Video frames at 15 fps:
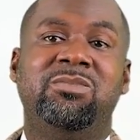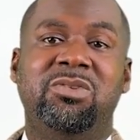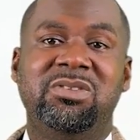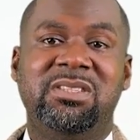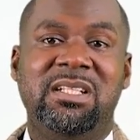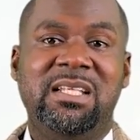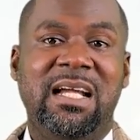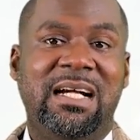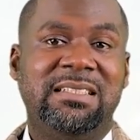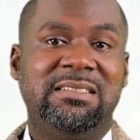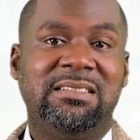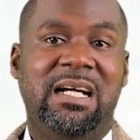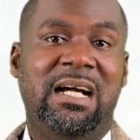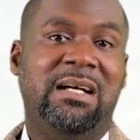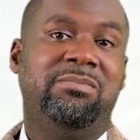mostly
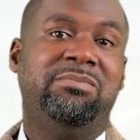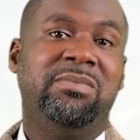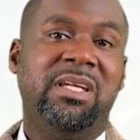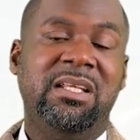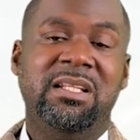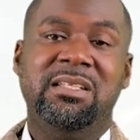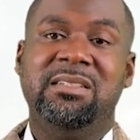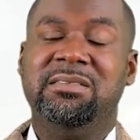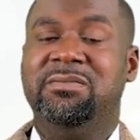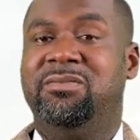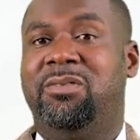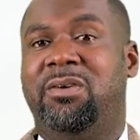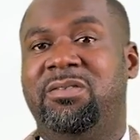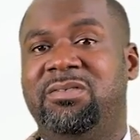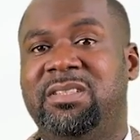are mainly
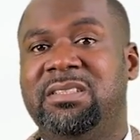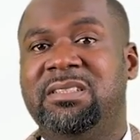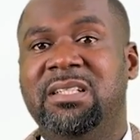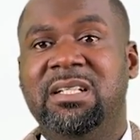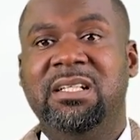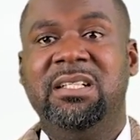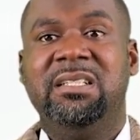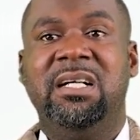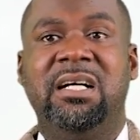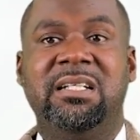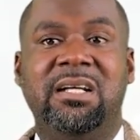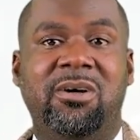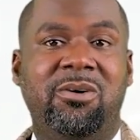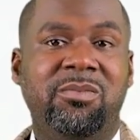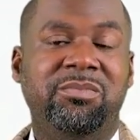involving
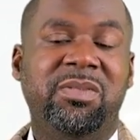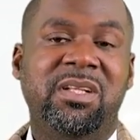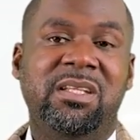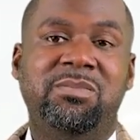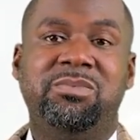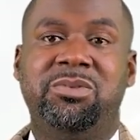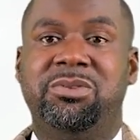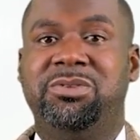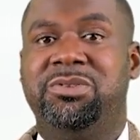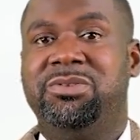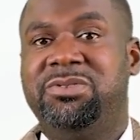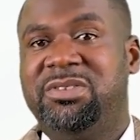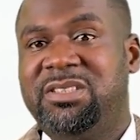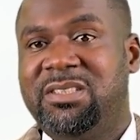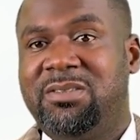the company
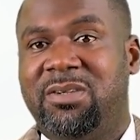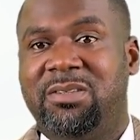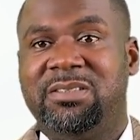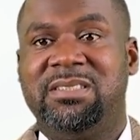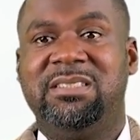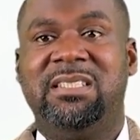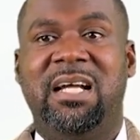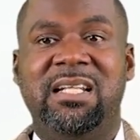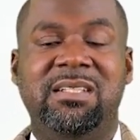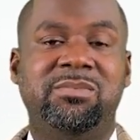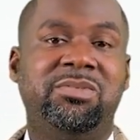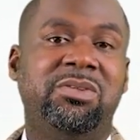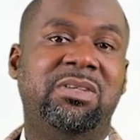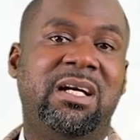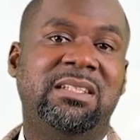producing or designing
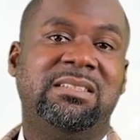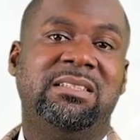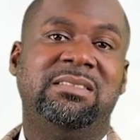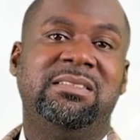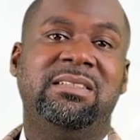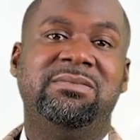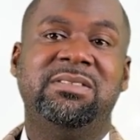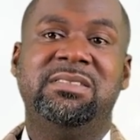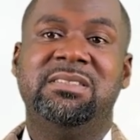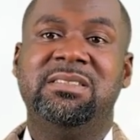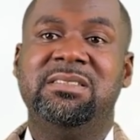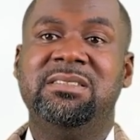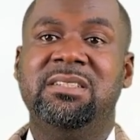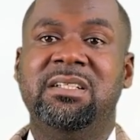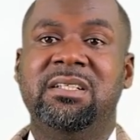products and
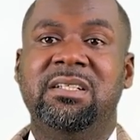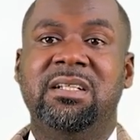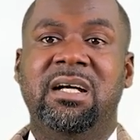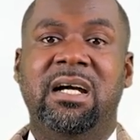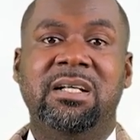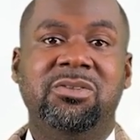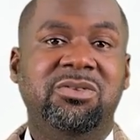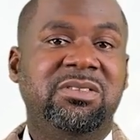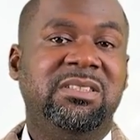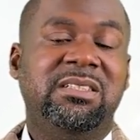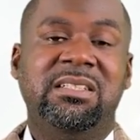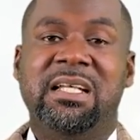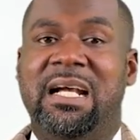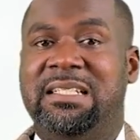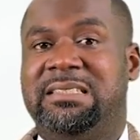services
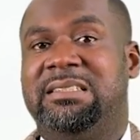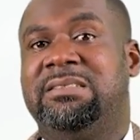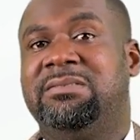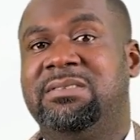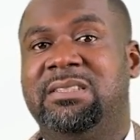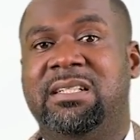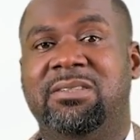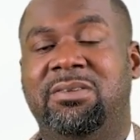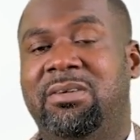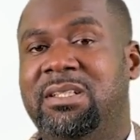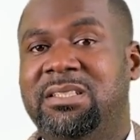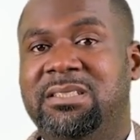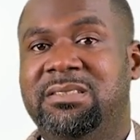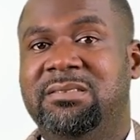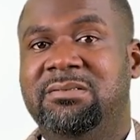using their skills and
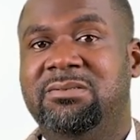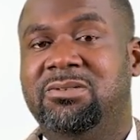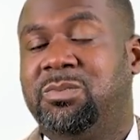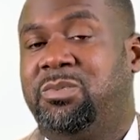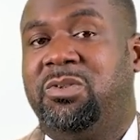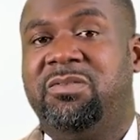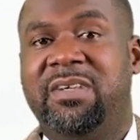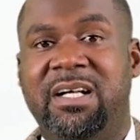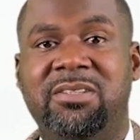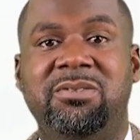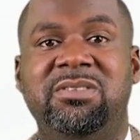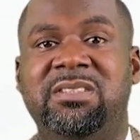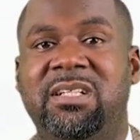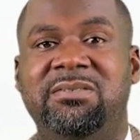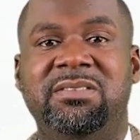knowledge to provide
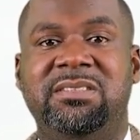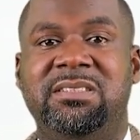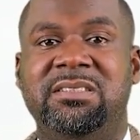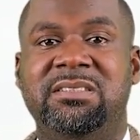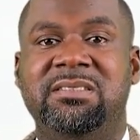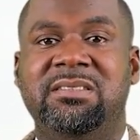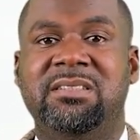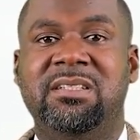those services.